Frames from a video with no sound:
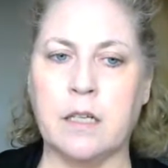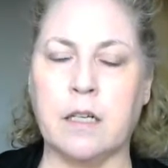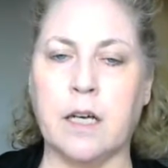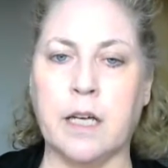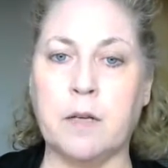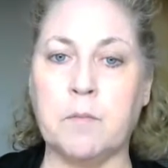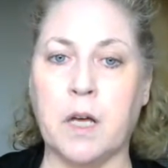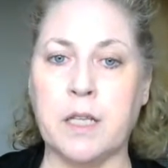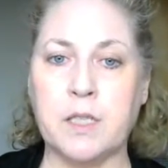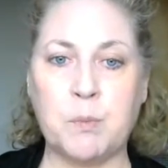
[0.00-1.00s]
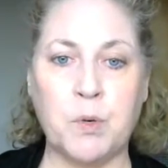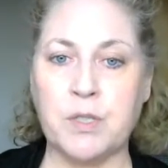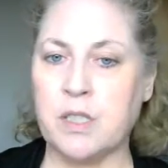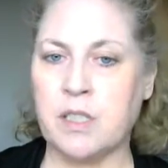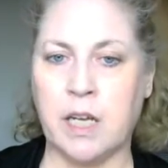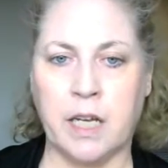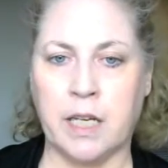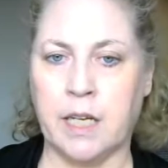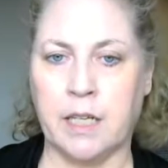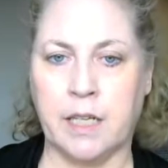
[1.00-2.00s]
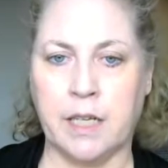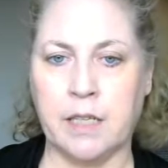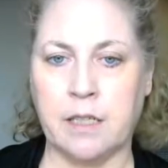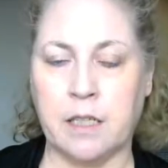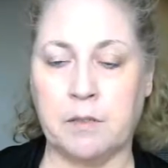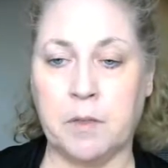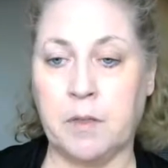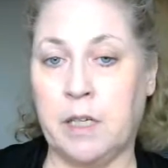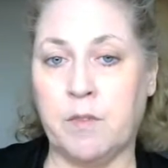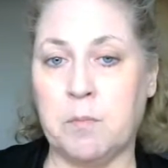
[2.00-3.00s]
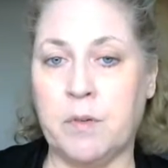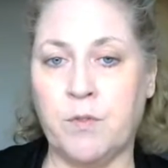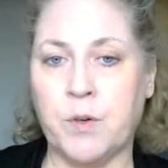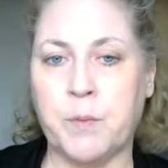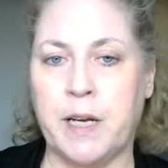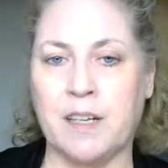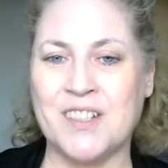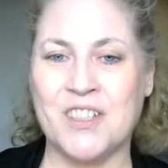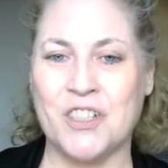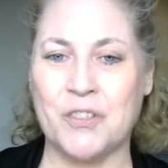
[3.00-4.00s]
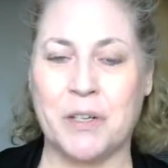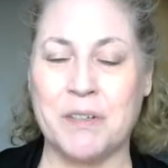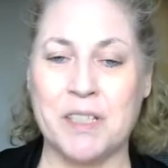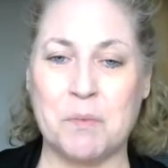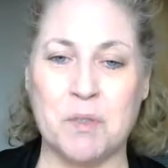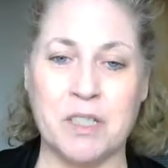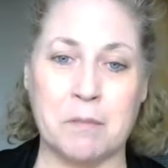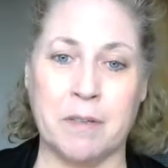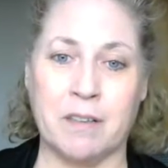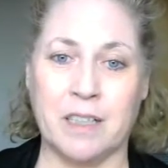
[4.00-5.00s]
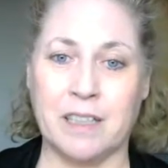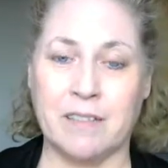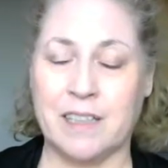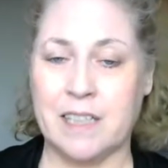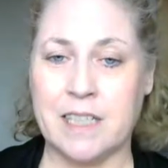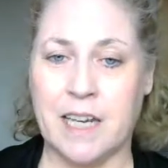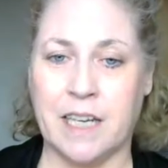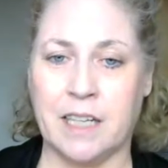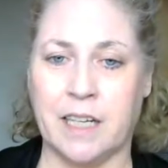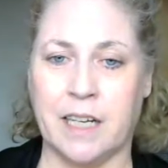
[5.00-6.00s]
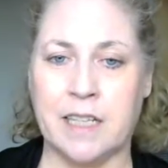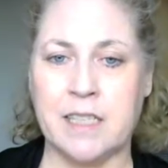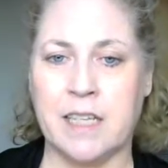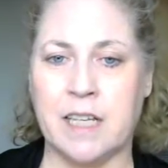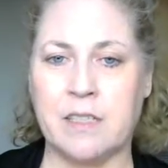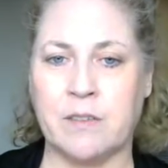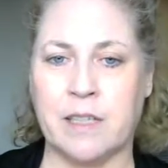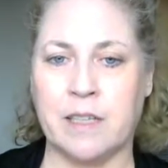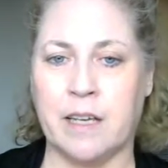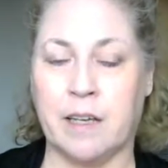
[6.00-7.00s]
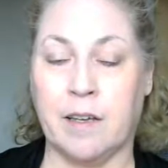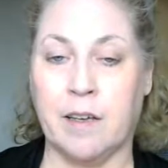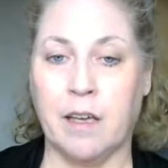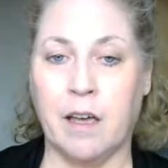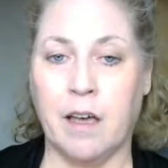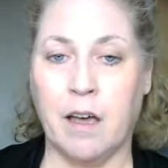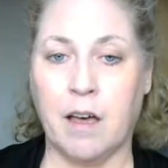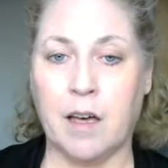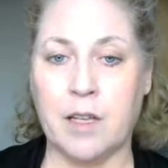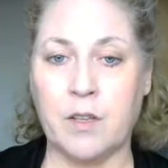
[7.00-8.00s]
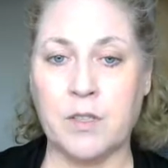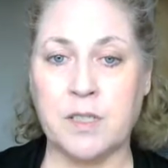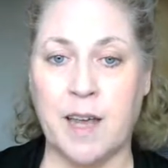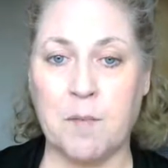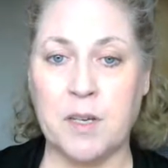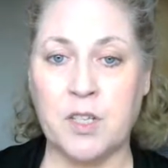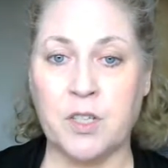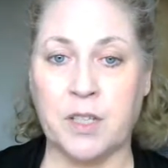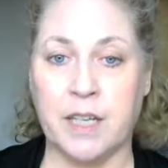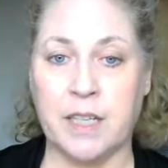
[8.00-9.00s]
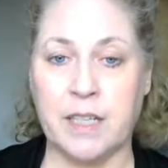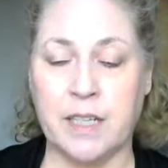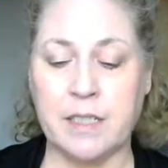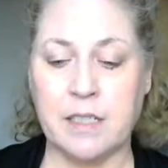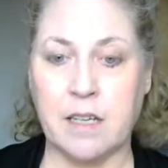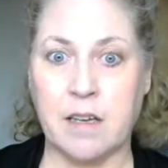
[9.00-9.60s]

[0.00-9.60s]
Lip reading: I am not supposed to take any, even before weight loss surgery, I wasn't supposed to really take any NSAIDs or anything. Those damage your kidneys.